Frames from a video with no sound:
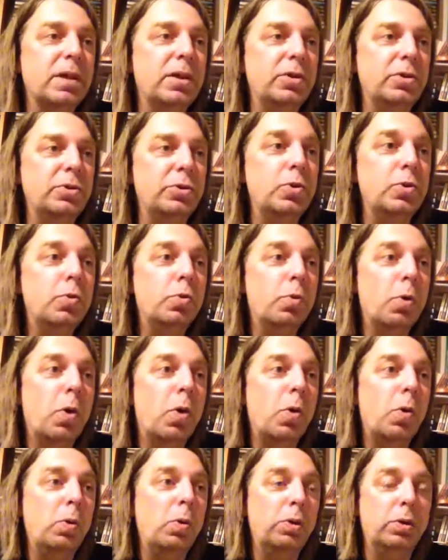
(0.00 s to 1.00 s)
you
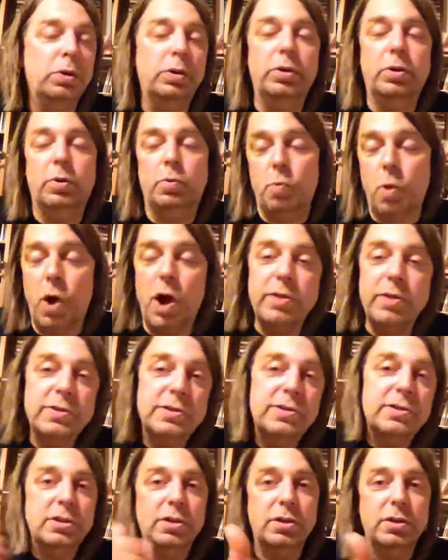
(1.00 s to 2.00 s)
roll
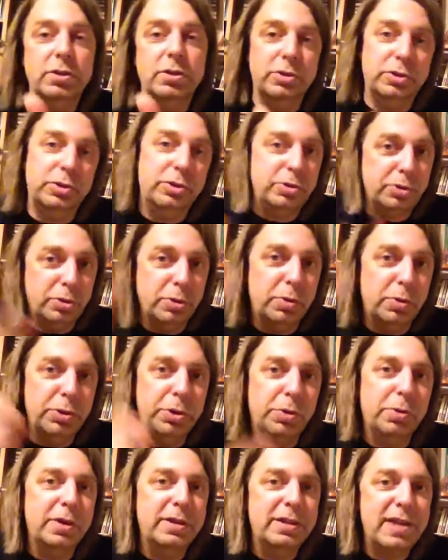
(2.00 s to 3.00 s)
once,
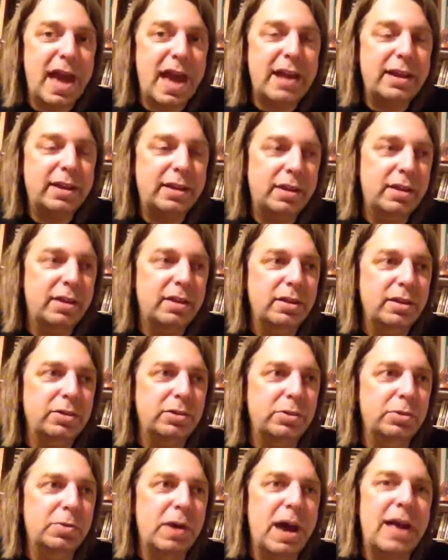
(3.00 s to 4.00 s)
your attack,
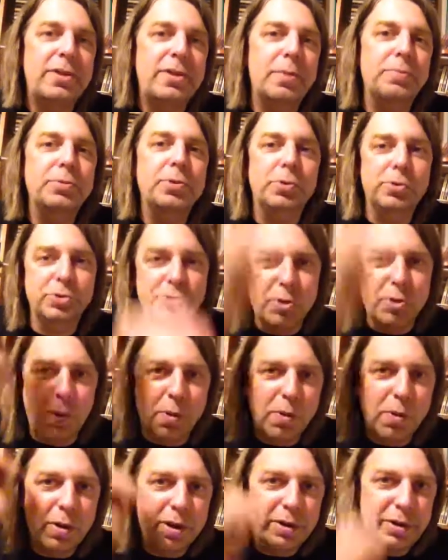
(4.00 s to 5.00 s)
you add up your
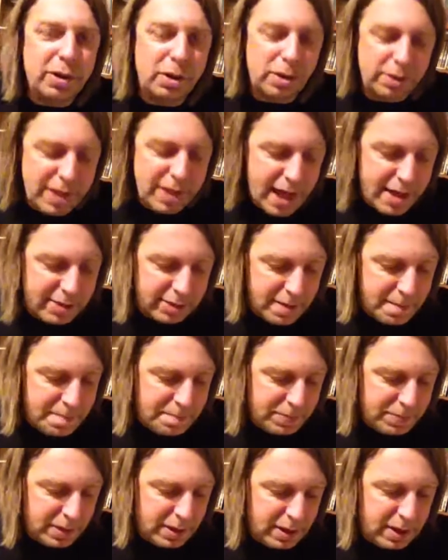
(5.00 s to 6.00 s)
score and all that,
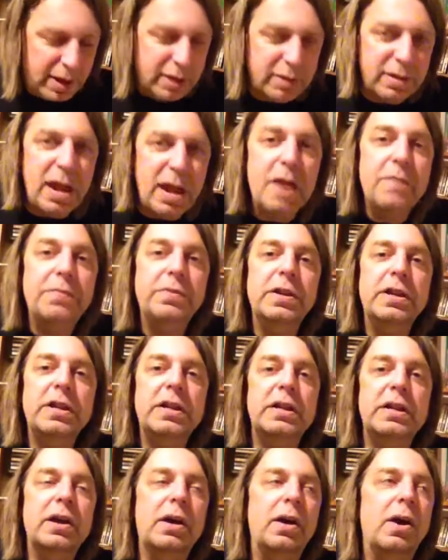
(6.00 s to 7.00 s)
and
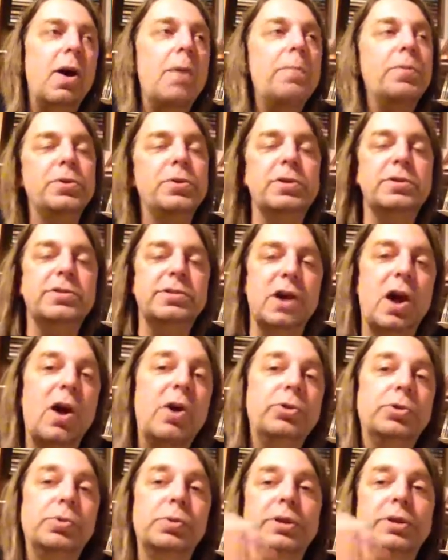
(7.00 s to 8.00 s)
every opponents
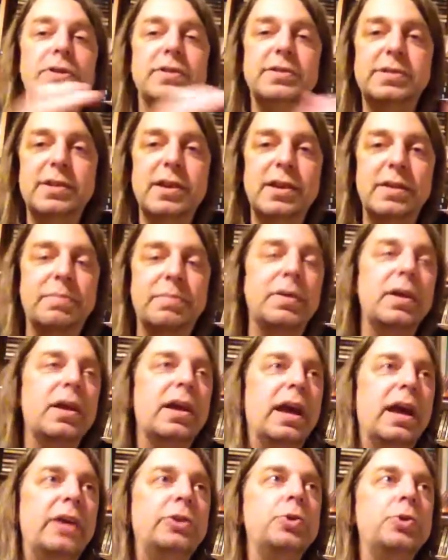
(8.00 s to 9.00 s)
are doing the same,
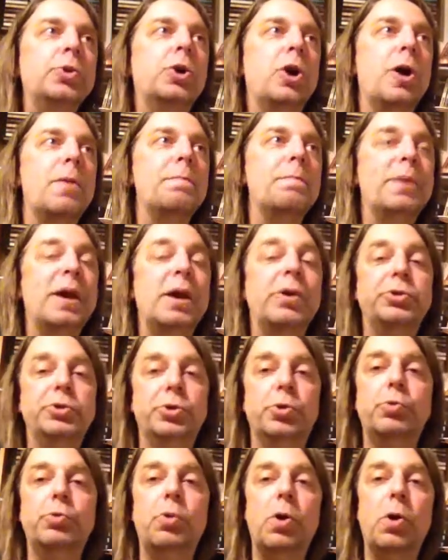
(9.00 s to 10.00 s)
and you compare
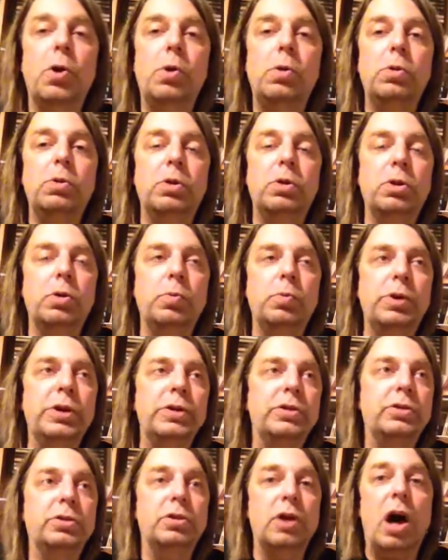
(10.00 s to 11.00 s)
your roll
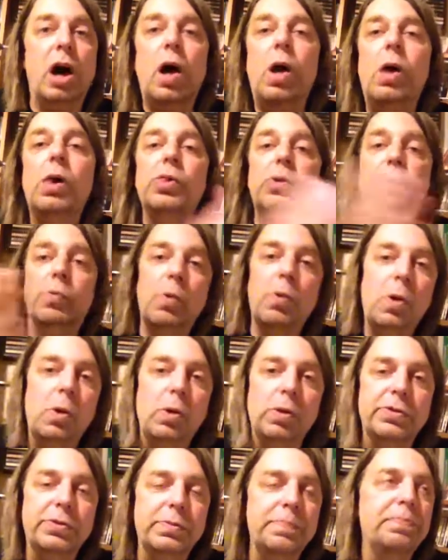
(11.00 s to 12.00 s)
with all the
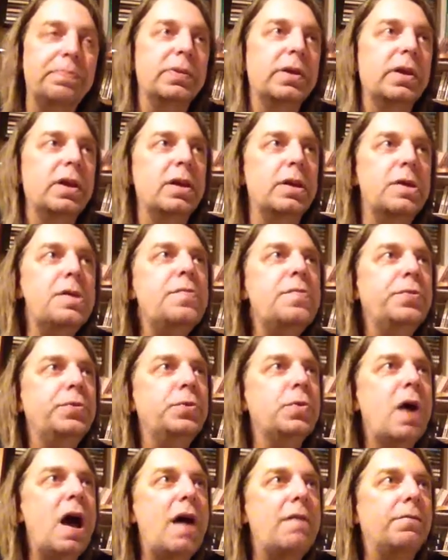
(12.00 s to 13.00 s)
rolls. If
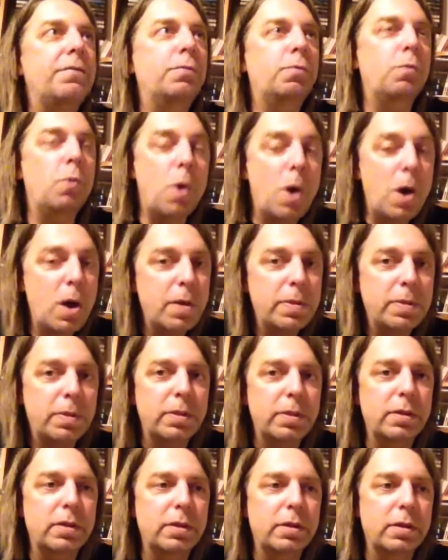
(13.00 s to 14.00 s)
you have
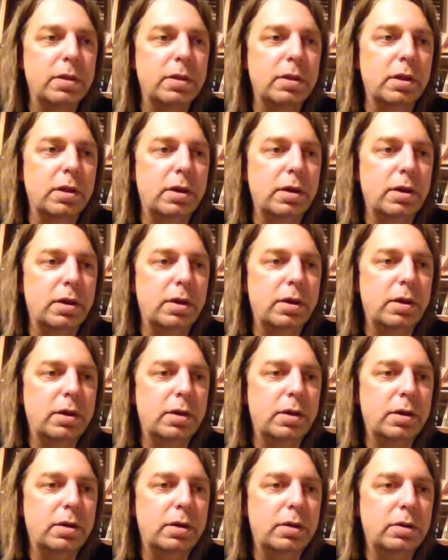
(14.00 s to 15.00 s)
won,
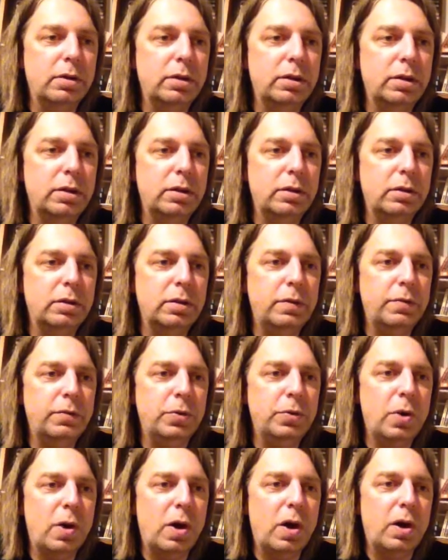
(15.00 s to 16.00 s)
if
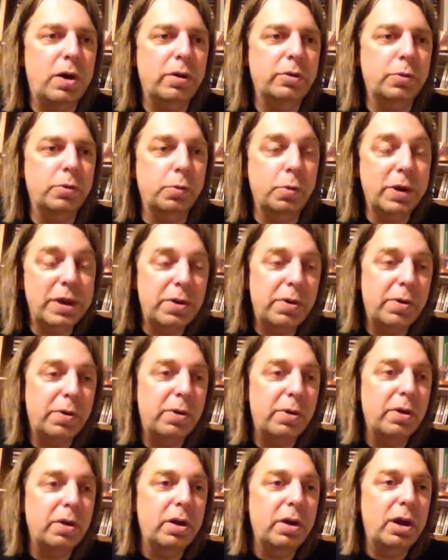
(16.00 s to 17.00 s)
you are the
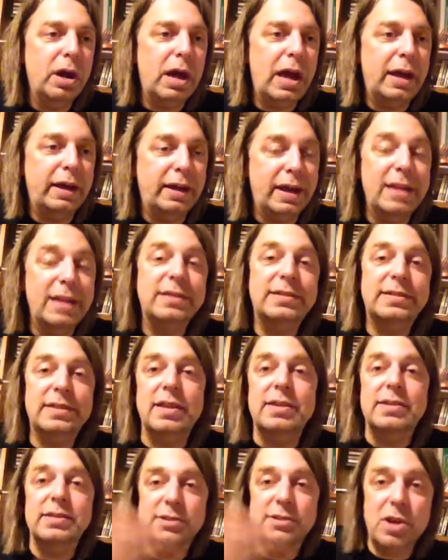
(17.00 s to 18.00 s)
winner
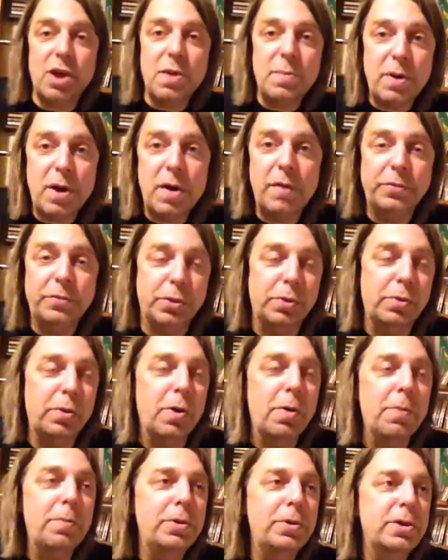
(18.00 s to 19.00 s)
against some of your
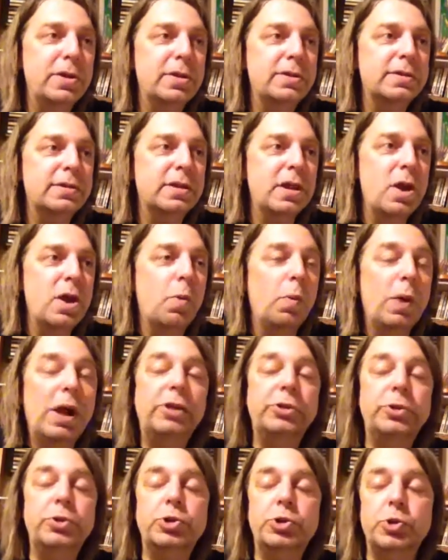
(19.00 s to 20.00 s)
opponents,
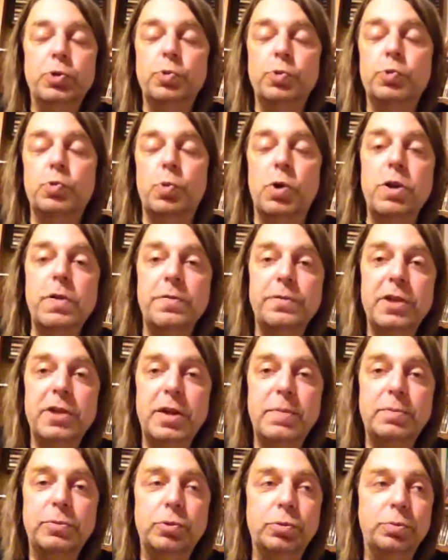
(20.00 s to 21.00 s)
well, you choose one of
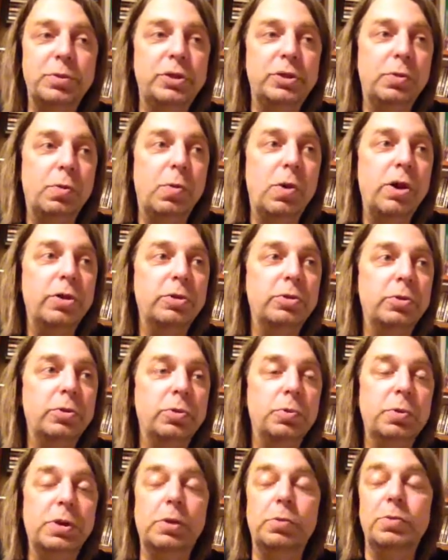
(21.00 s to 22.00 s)
them to be the one who
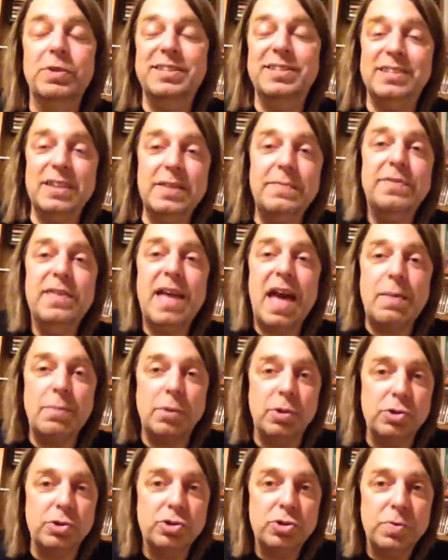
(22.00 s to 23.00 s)
will receive
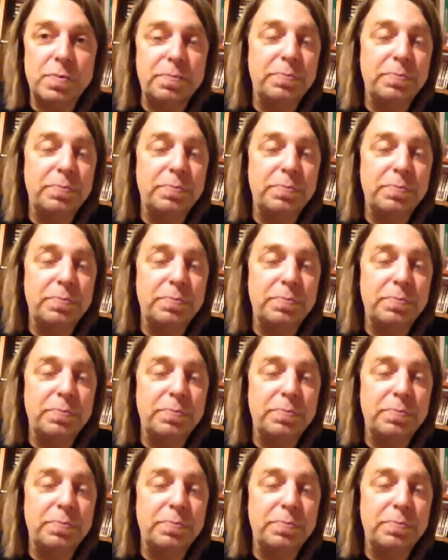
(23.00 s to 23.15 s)
damage.